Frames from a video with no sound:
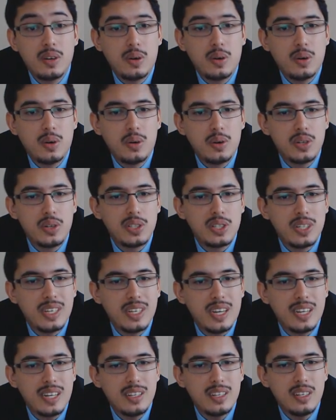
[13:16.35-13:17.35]

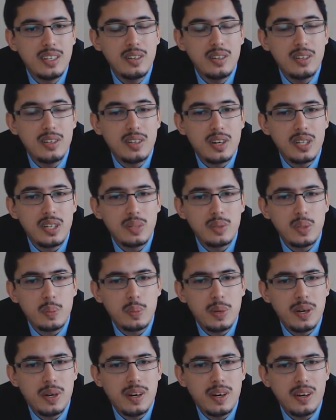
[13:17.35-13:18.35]
caution, and Newgarden
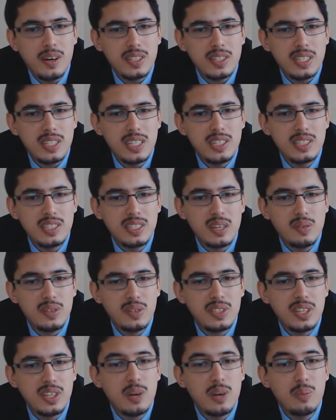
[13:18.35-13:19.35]
was past
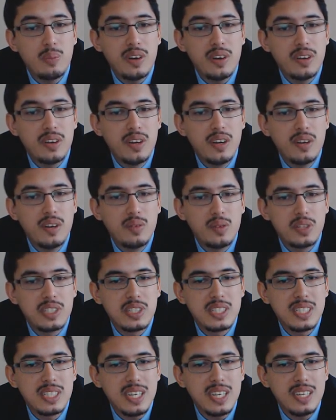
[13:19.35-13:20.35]
Hinchcliffe in turn 1
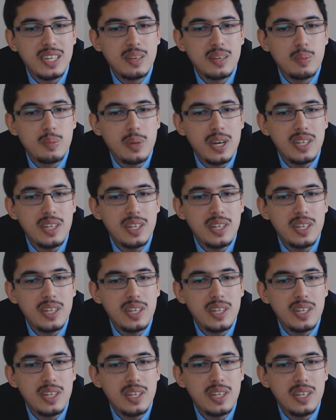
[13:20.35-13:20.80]
for 2nd.